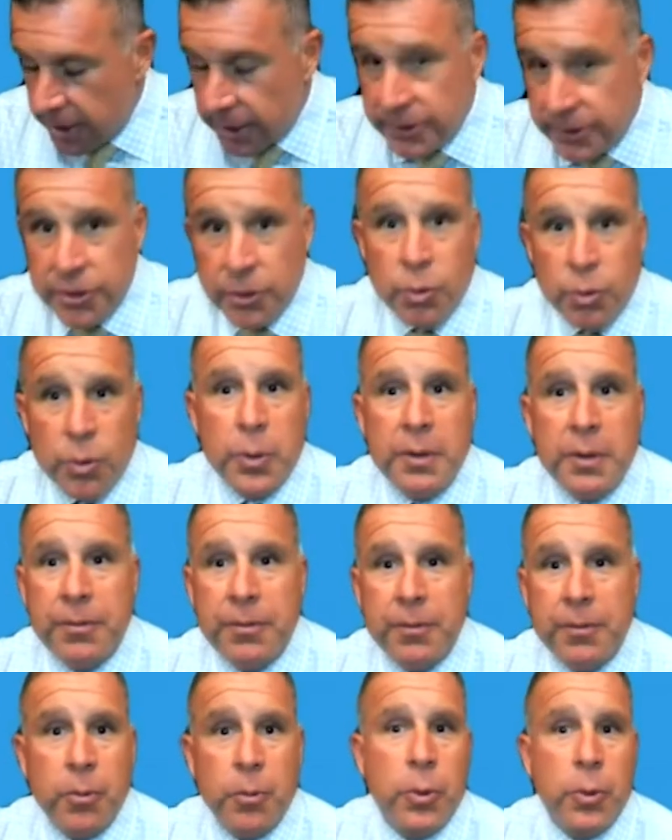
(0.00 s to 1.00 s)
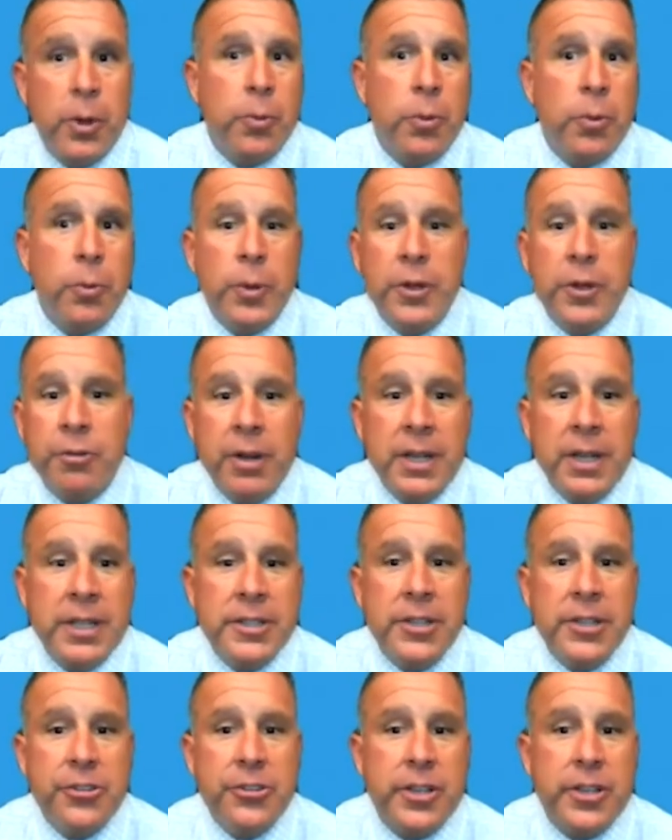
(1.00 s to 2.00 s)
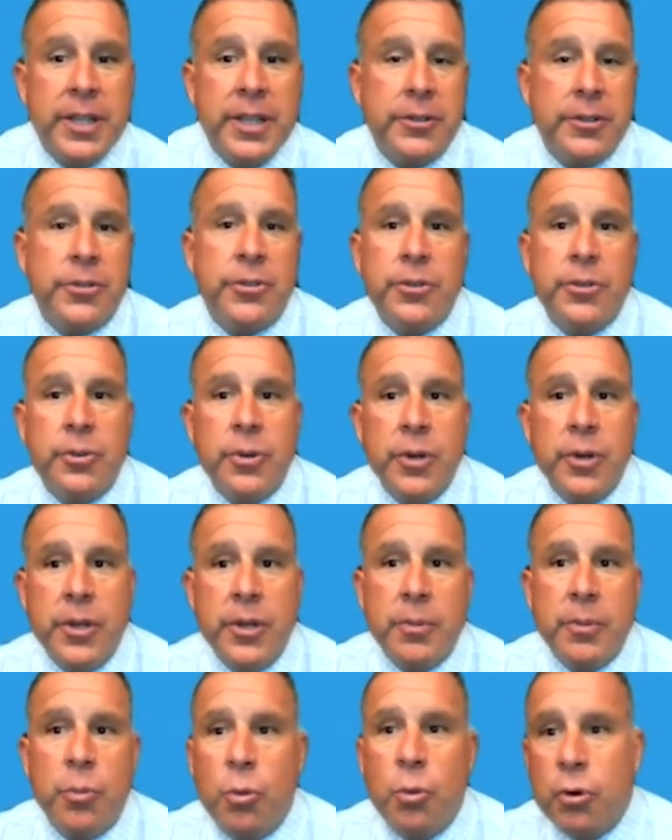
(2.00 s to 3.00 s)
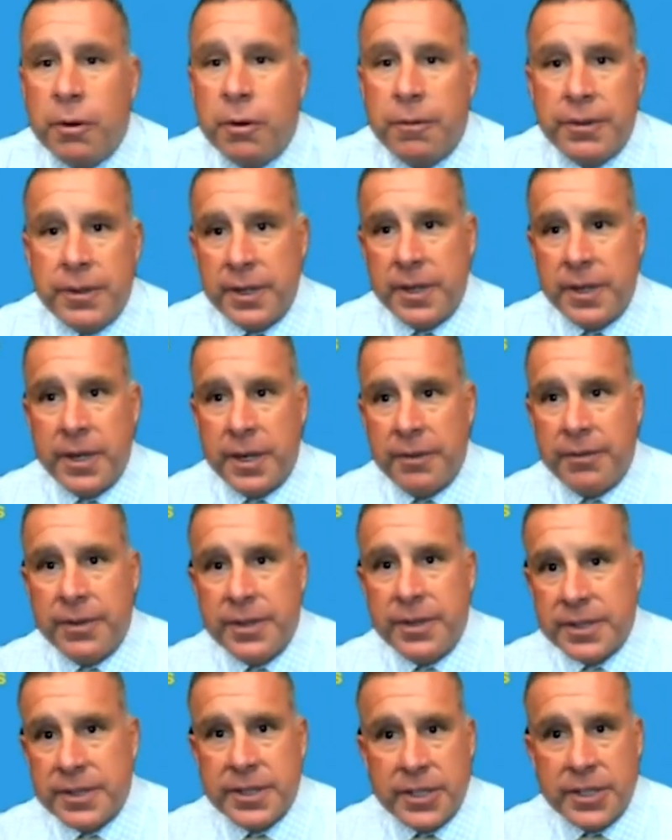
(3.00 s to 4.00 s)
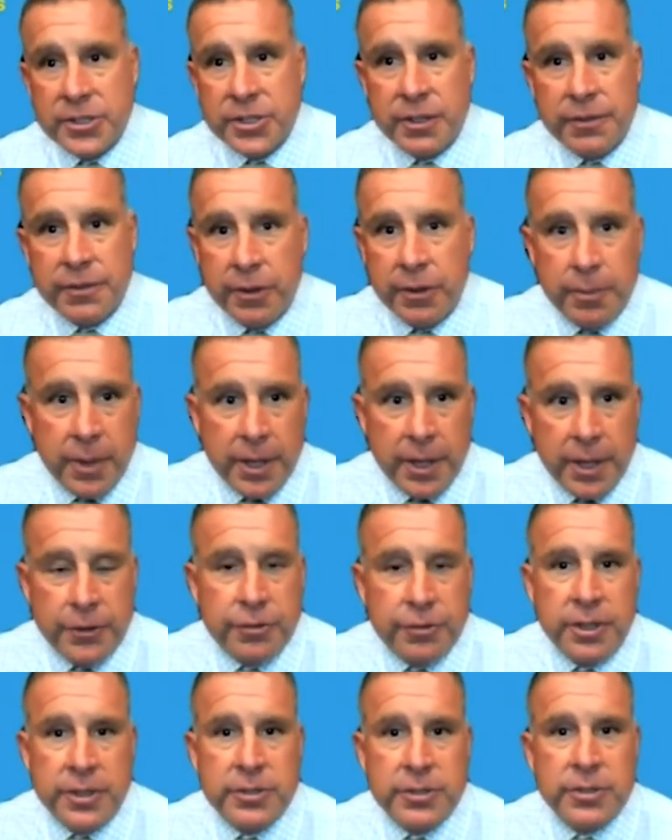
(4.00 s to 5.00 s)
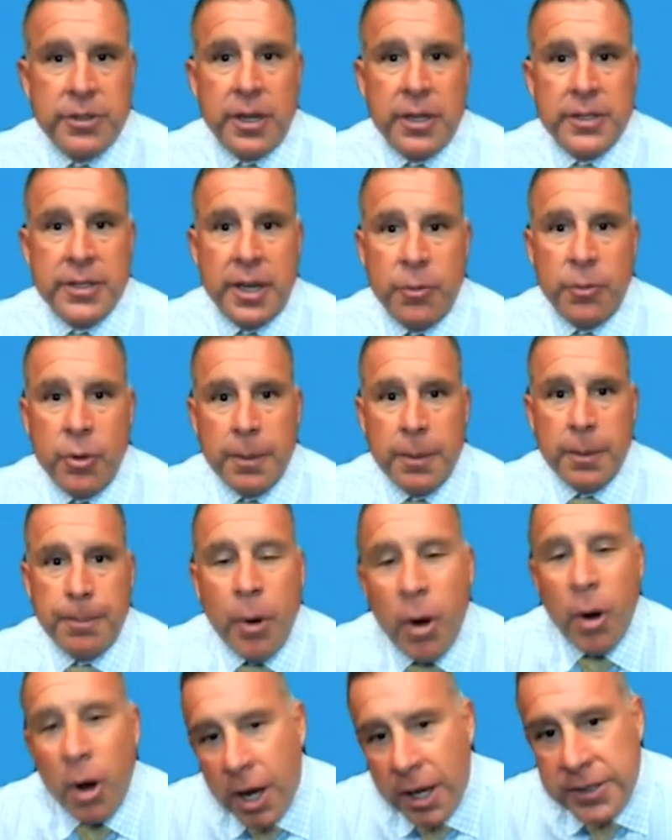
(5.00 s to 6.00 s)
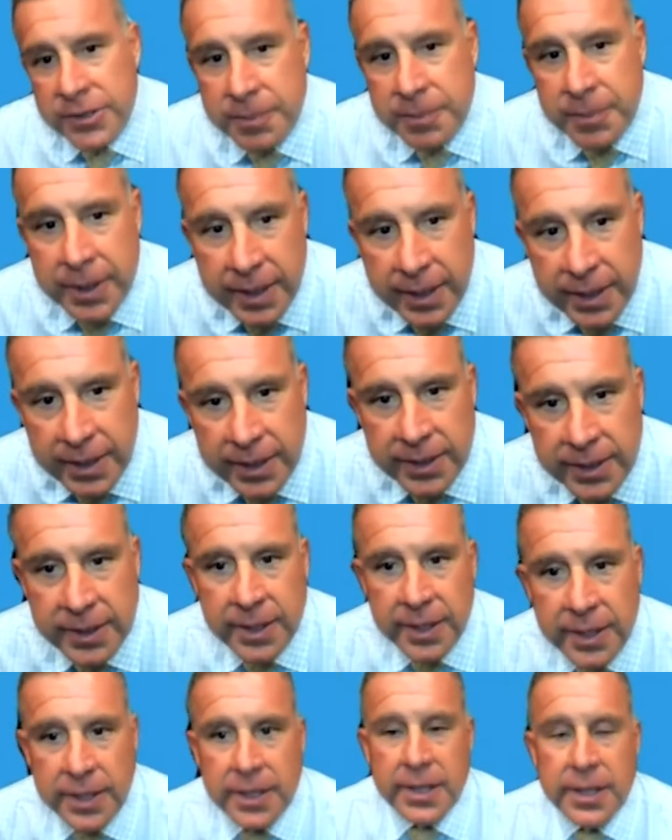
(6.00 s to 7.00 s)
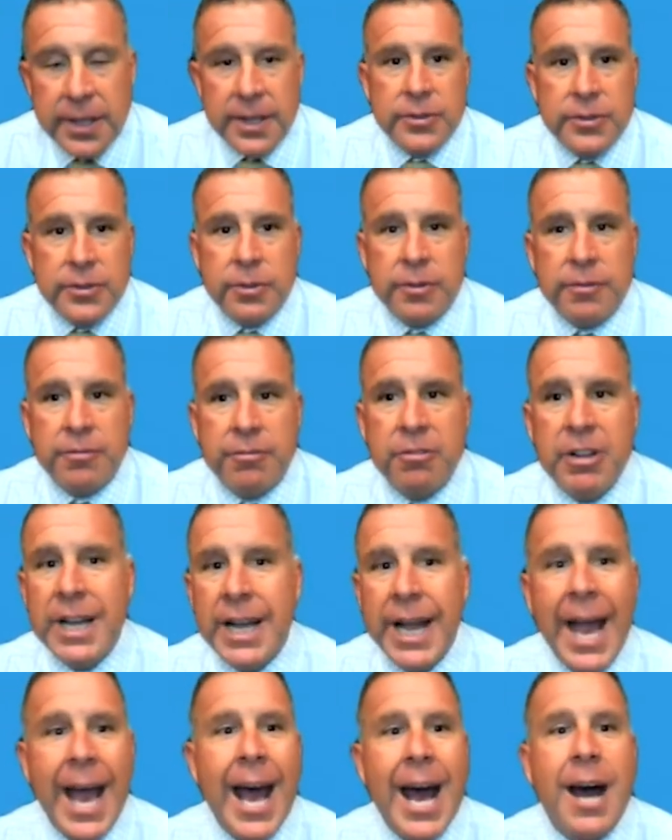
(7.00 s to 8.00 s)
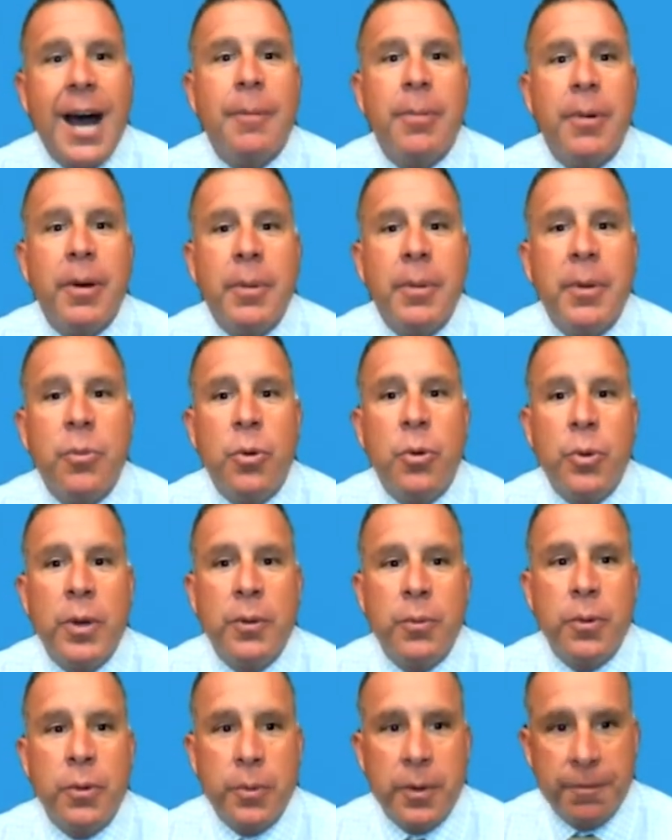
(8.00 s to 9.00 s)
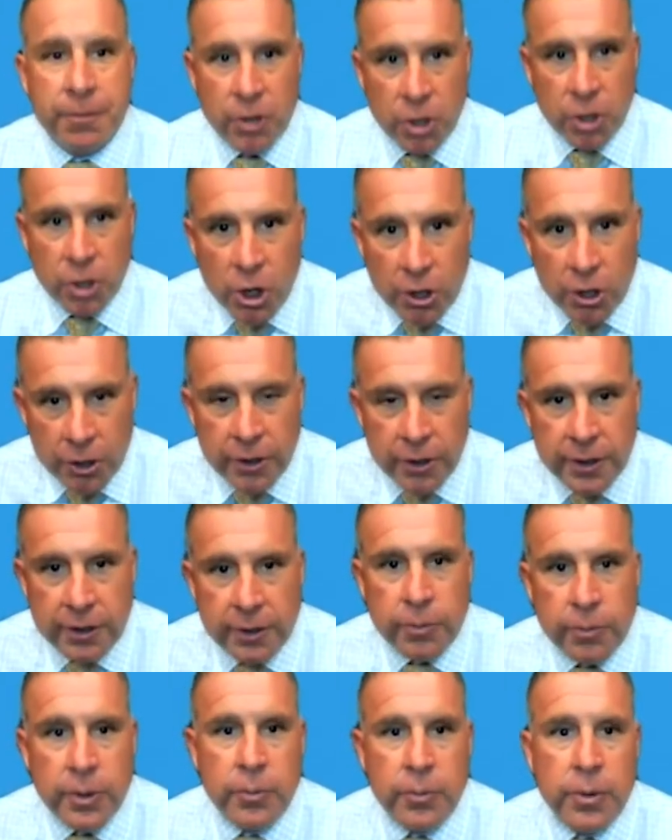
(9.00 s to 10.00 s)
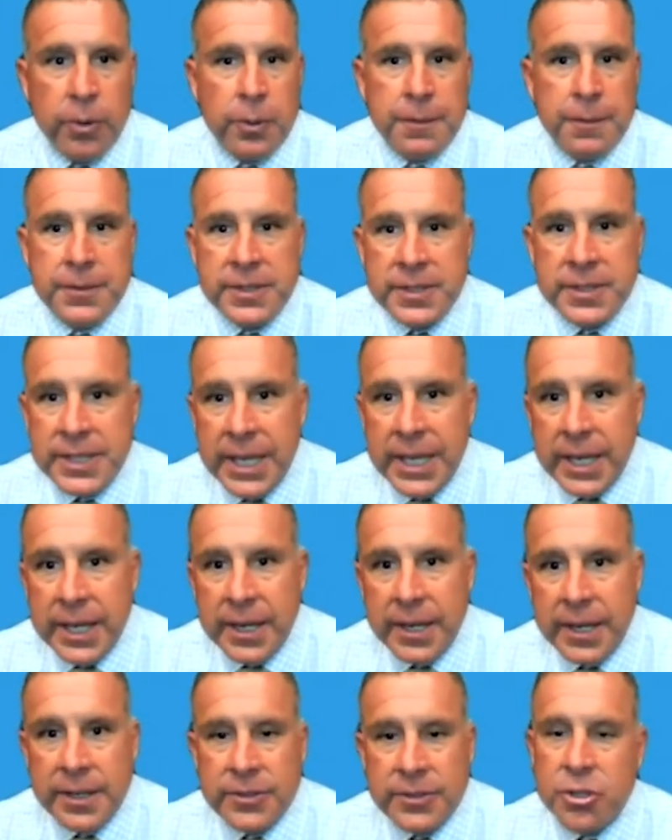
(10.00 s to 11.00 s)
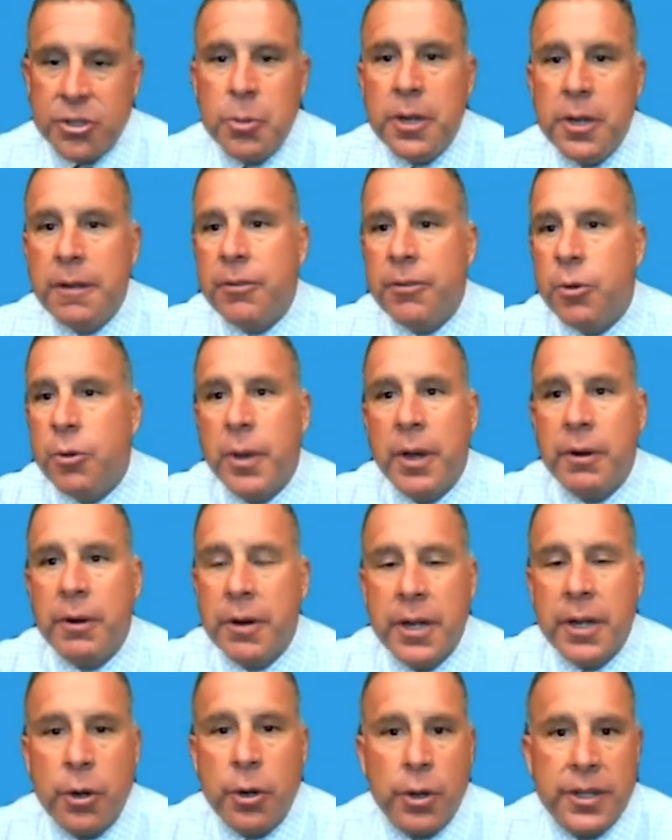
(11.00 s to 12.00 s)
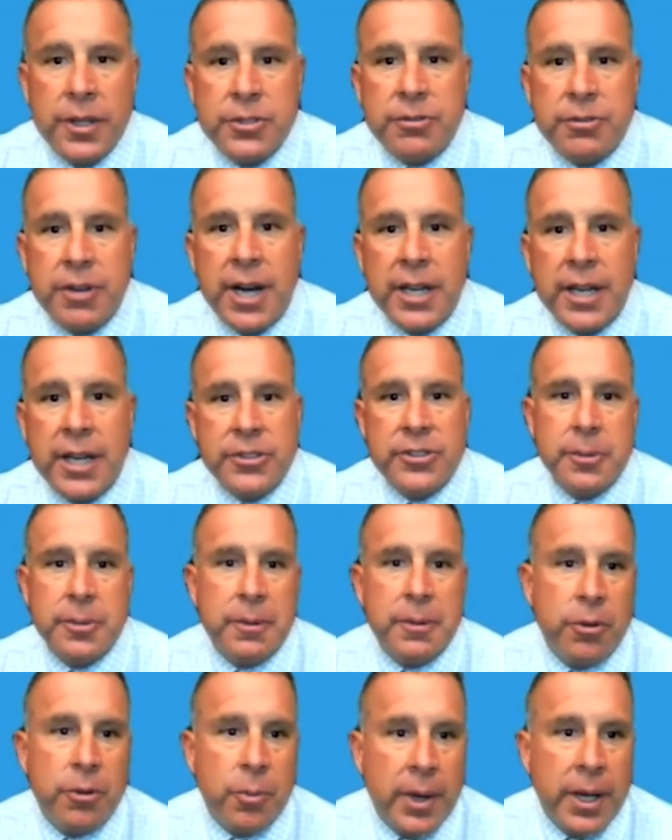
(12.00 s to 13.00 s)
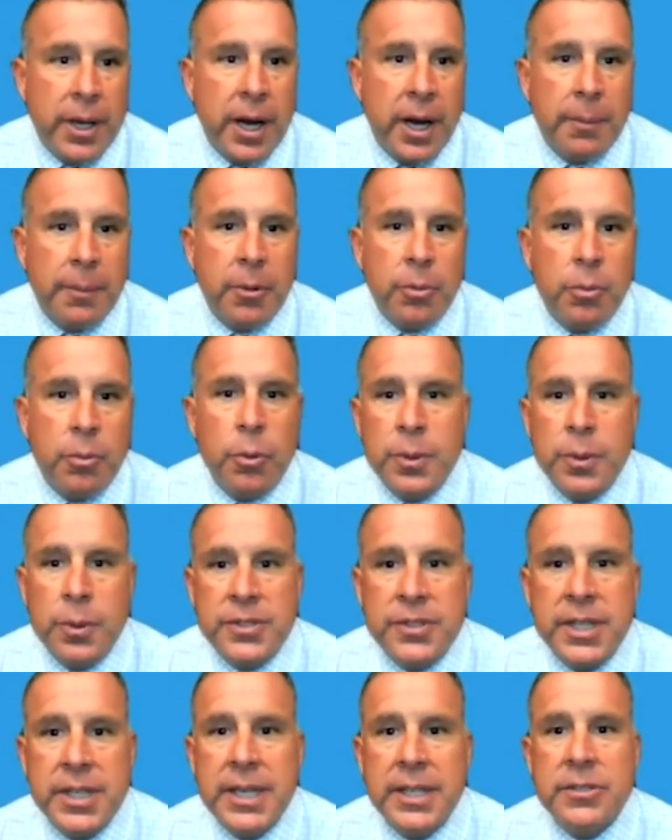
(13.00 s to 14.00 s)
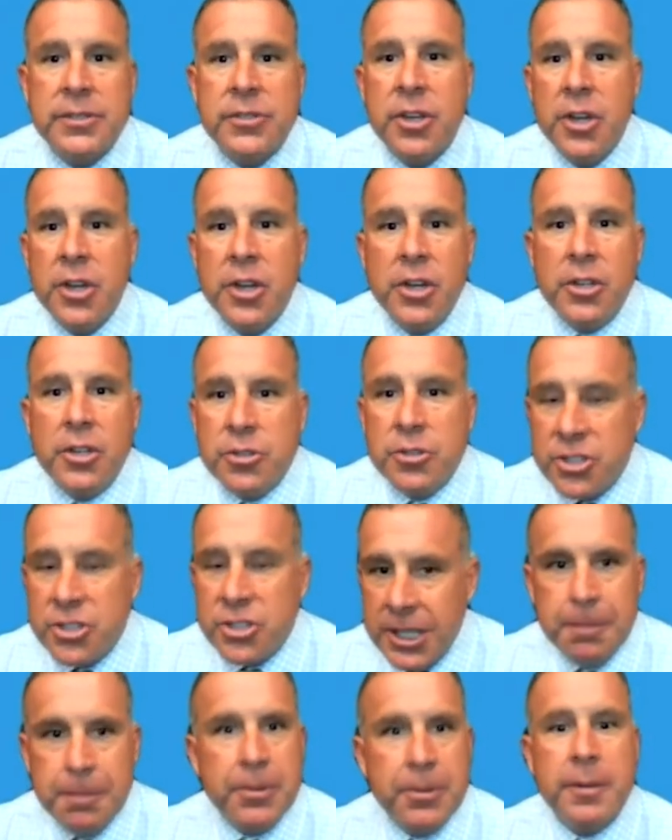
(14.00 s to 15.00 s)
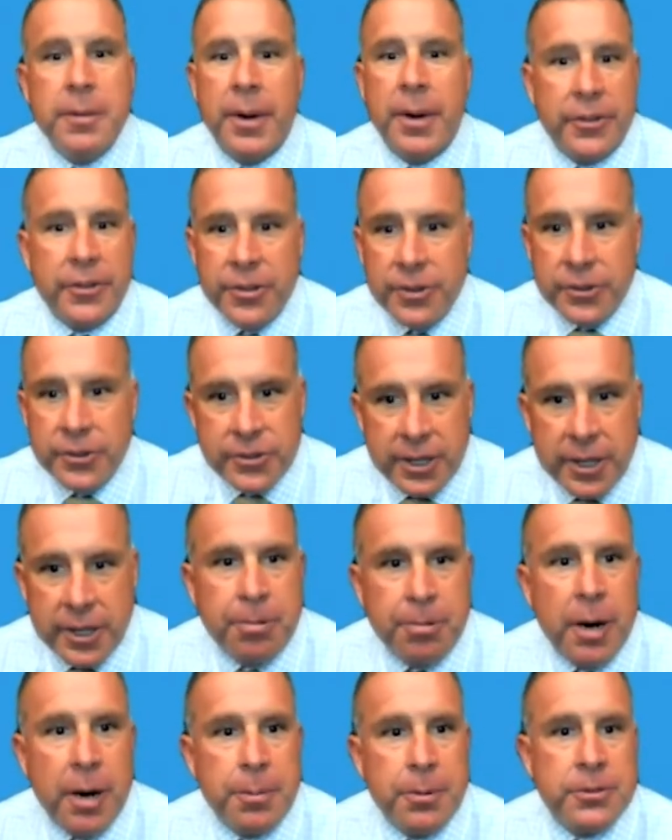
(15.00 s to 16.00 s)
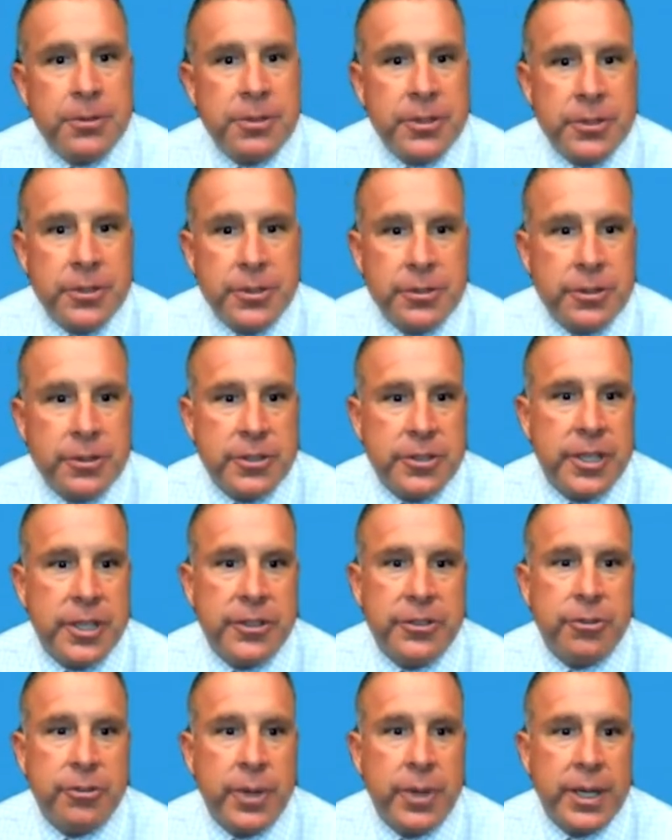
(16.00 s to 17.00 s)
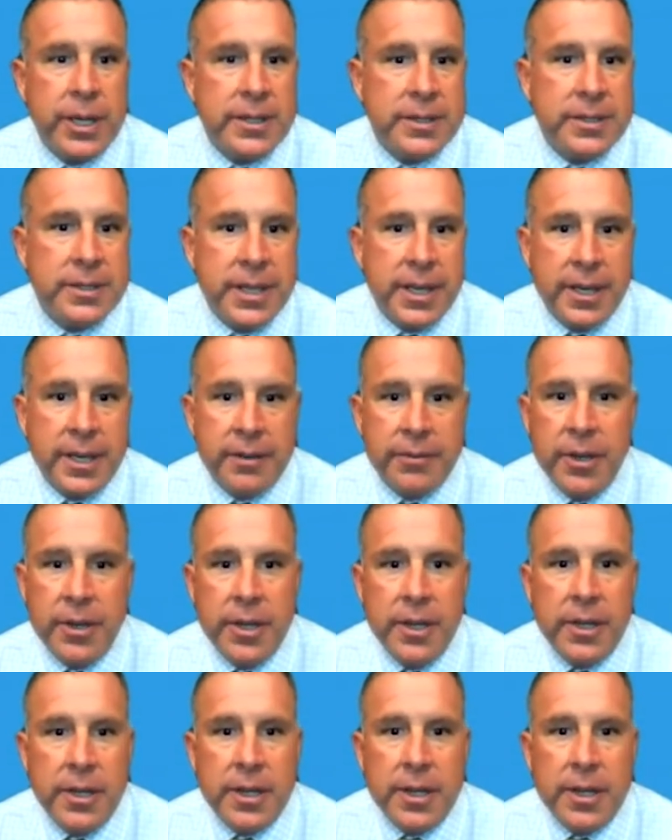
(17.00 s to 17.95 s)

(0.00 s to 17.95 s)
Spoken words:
And so when we transition into more of a discussion of other modern trust laws, I want to pause a minute and sort of recap. I mean, what we've learned or what we've seen, and so many of you may already know these strategies, some of you may not, but what we see is simply by choosing the proper trust jurisdiction, we can save,